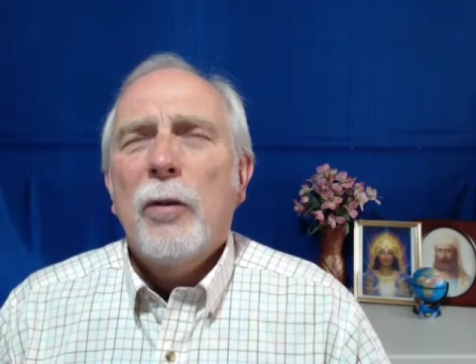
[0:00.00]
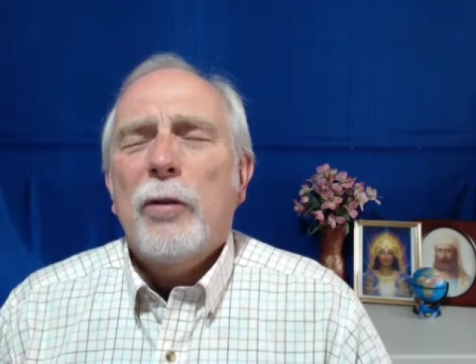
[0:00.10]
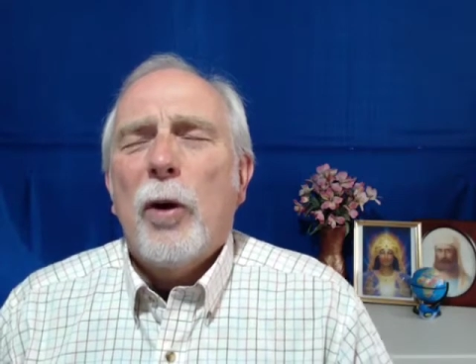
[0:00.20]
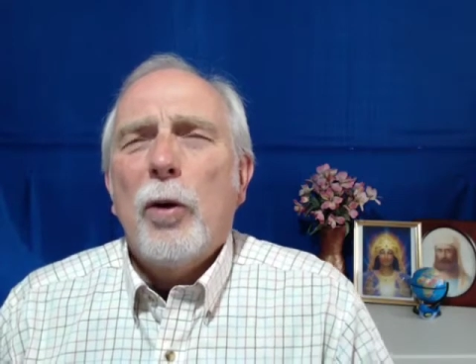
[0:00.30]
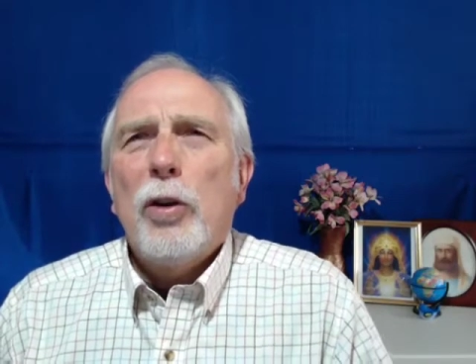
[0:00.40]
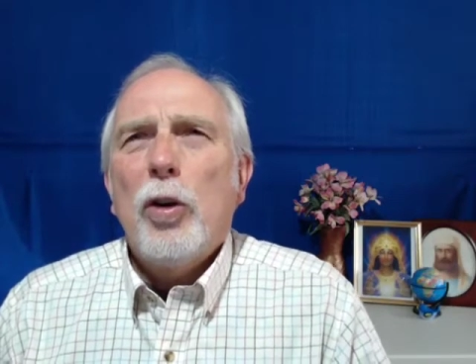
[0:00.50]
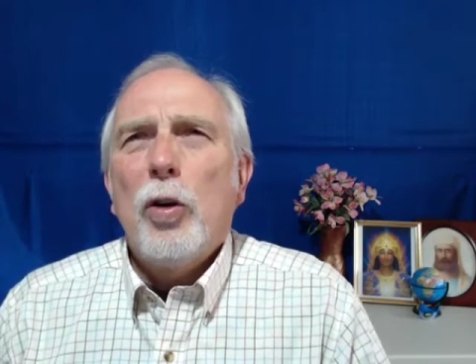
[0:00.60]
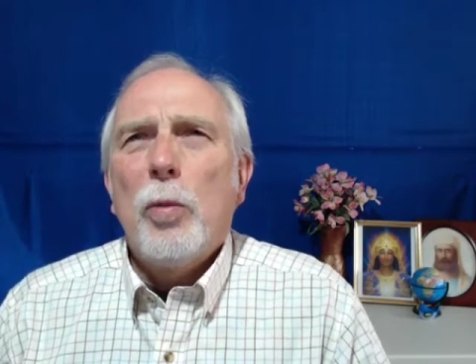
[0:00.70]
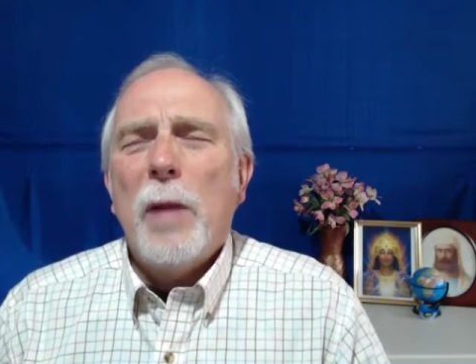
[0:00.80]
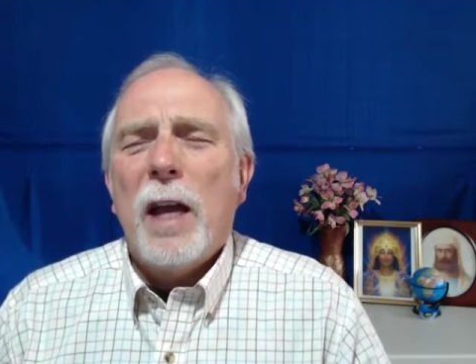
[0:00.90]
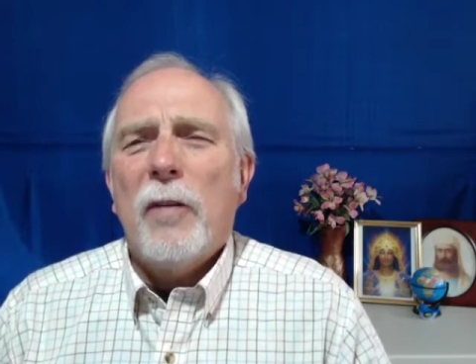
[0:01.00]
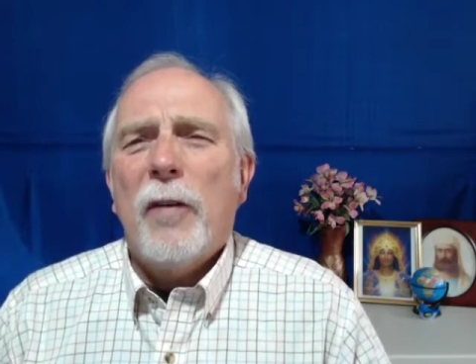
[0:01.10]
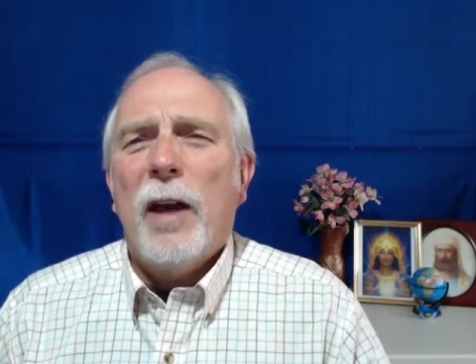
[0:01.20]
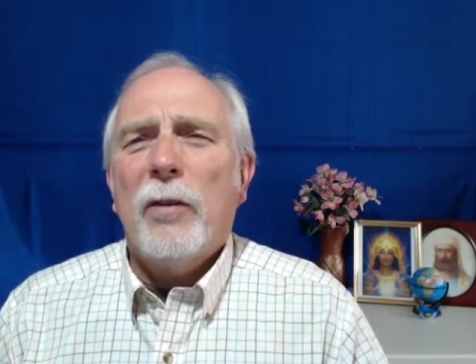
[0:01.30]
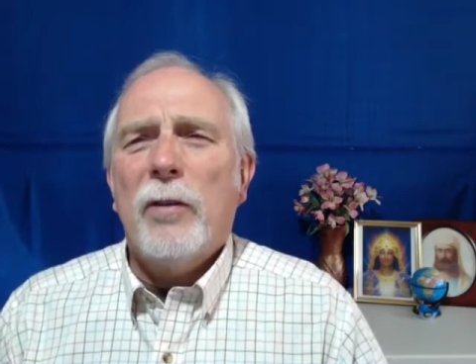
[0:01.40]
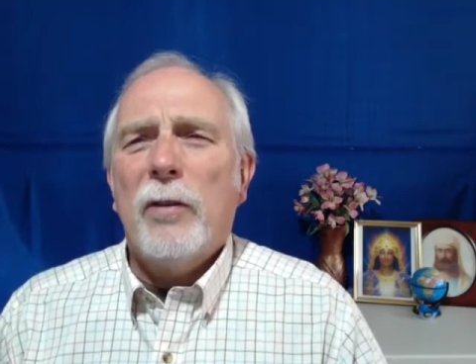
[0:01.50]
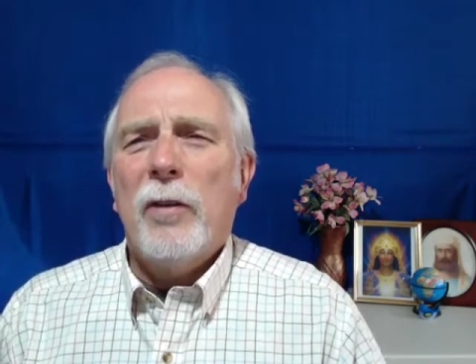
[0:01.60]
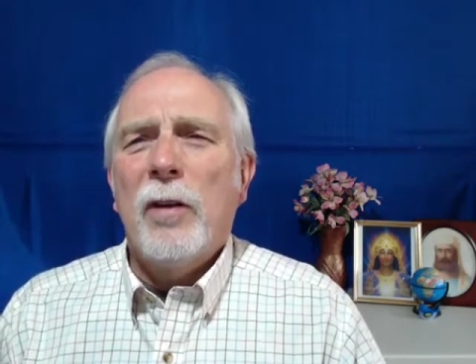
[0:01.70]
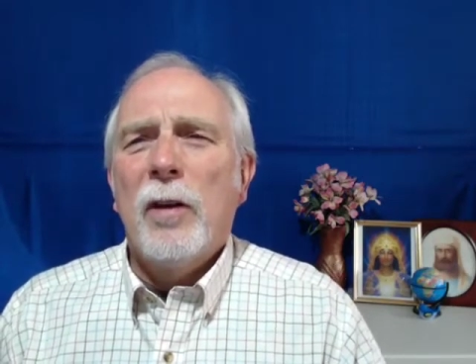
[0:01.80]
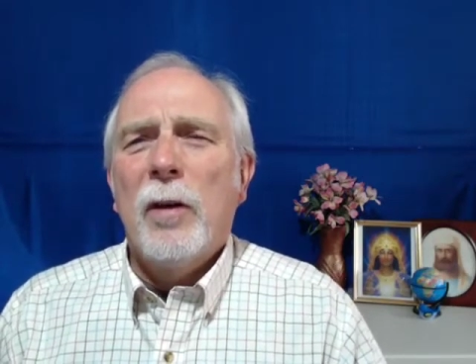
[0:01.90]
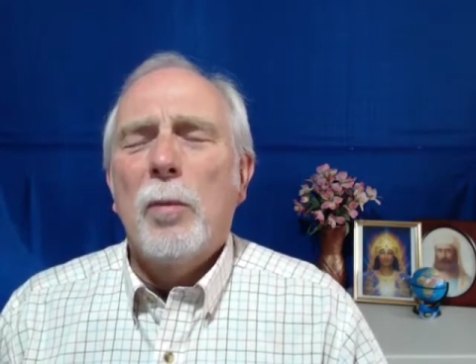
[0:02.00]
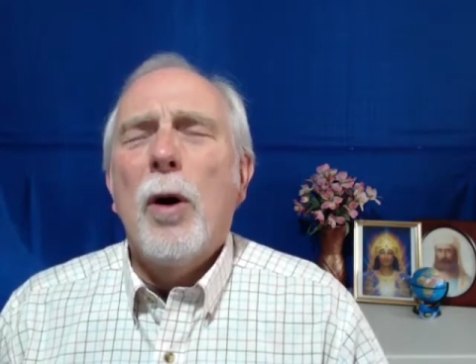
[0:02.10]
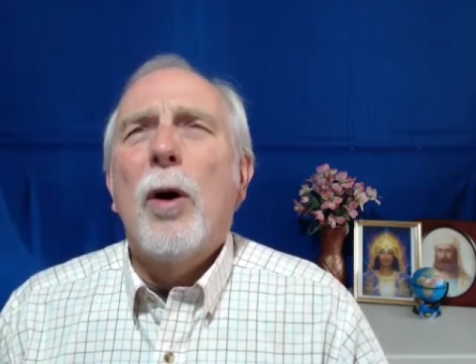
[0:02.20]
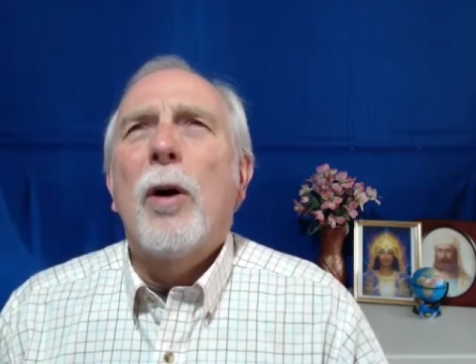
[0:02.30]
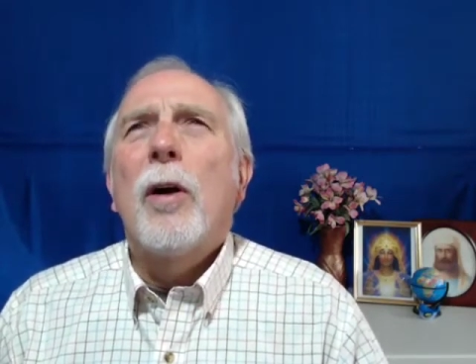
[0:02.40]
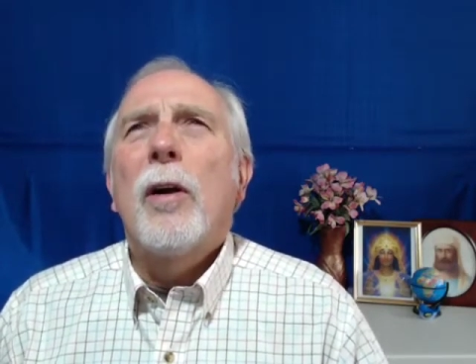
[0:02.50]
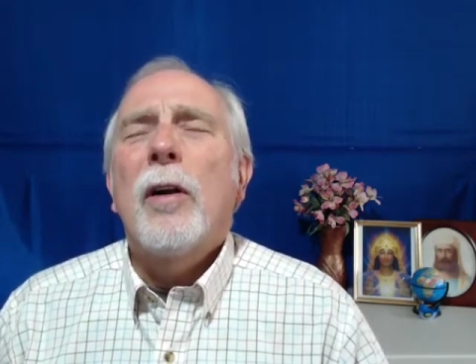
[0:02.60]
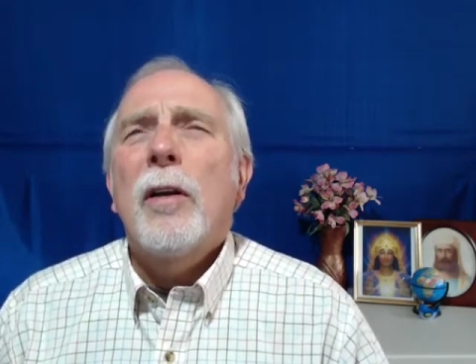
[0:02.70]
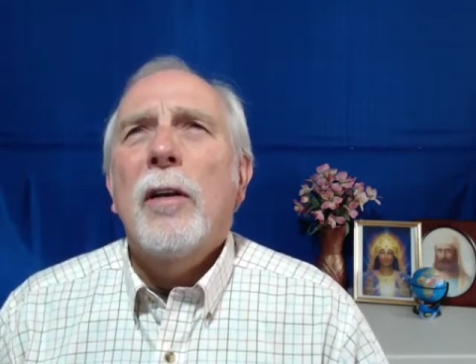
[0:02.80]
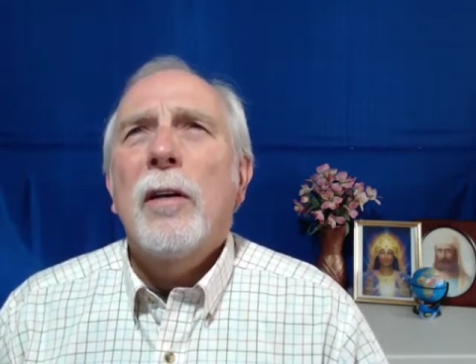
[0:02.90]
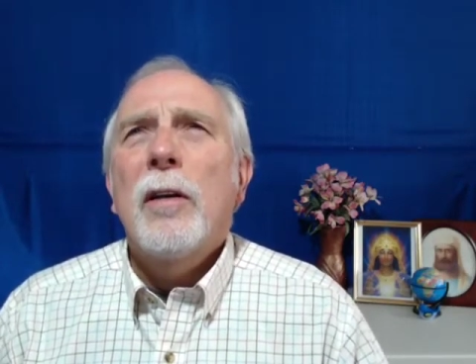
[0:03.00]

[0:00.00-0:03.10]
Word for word: so you manifest more